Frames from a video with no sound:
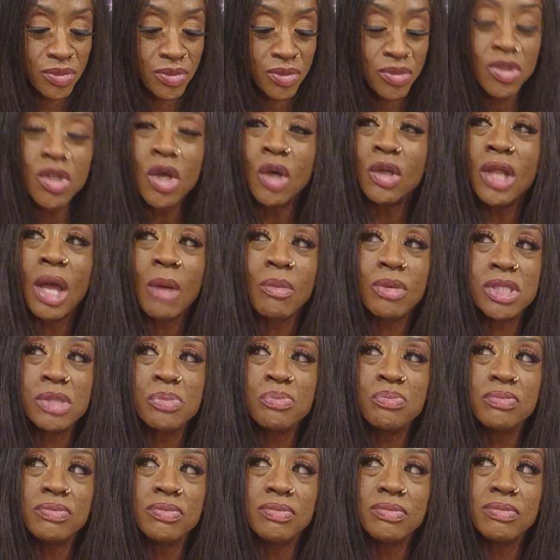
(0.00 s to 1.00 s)
No, that was
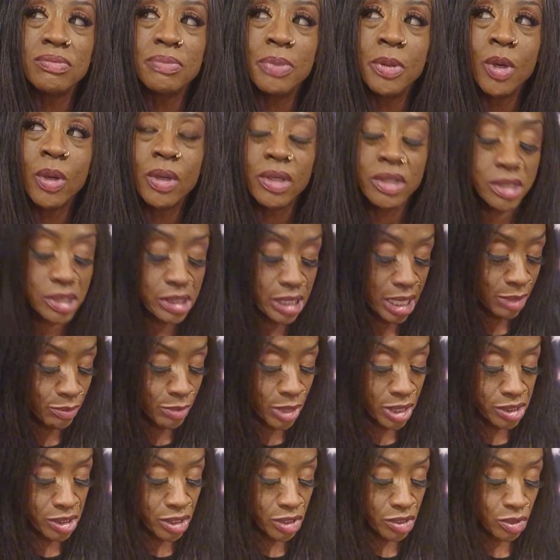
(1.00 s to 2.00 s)
pork steak
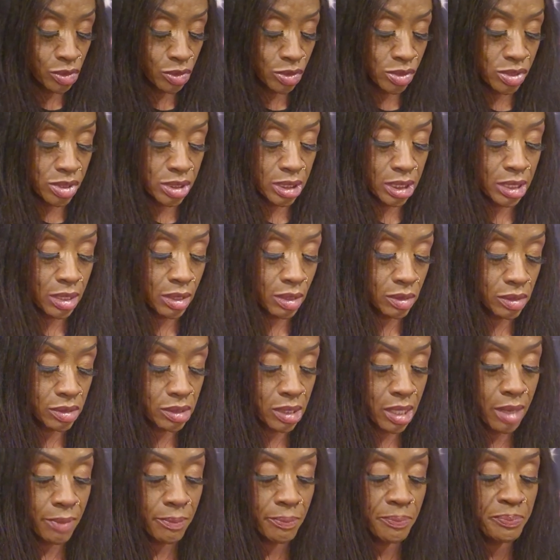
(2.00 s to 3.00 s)
my sister used to eat all the
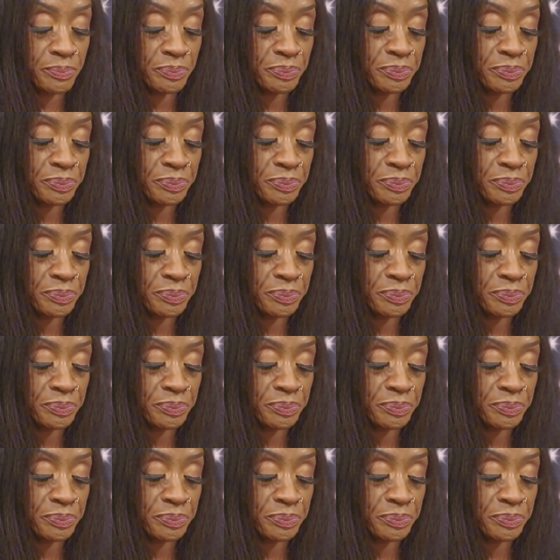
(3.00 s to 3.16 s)
time.